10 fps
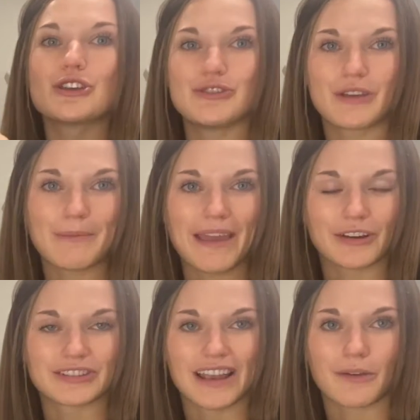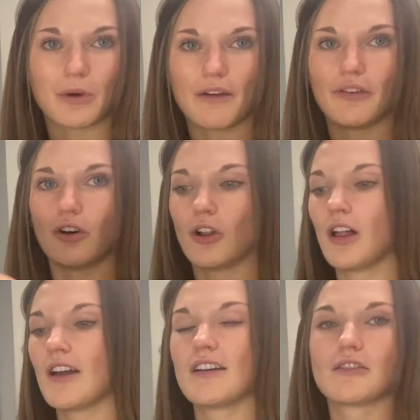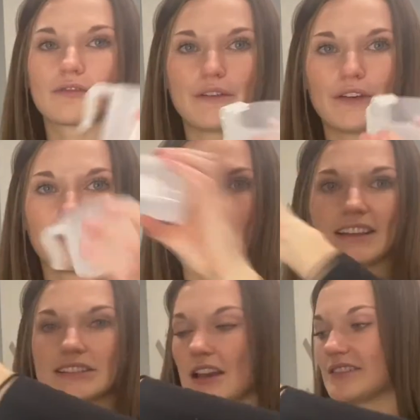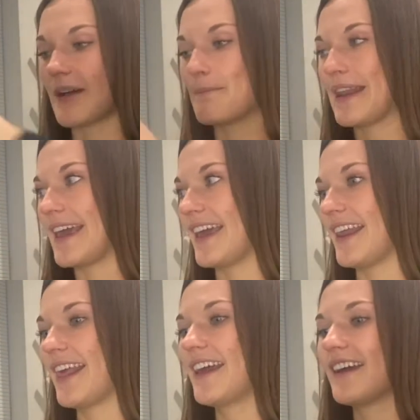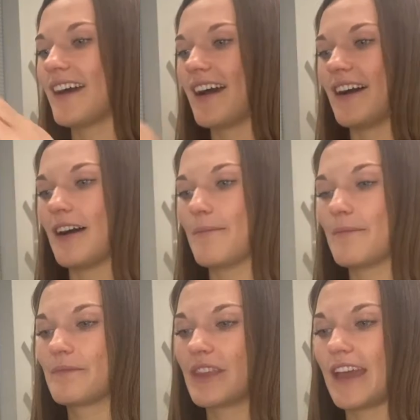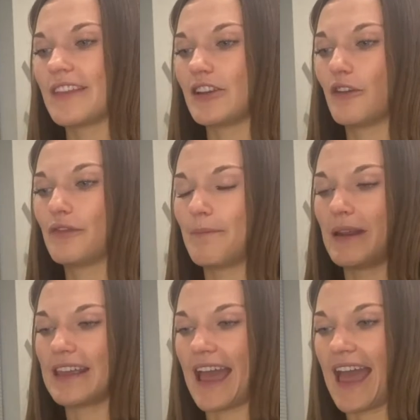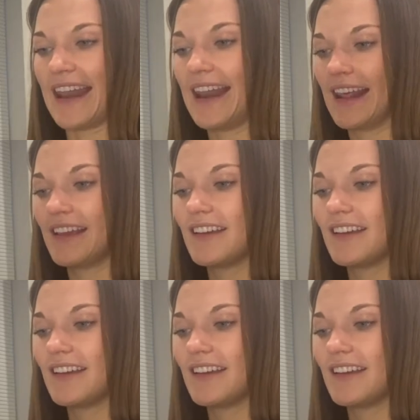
You can make your second waffle, refill this, dump it in, and then you'll flip it again.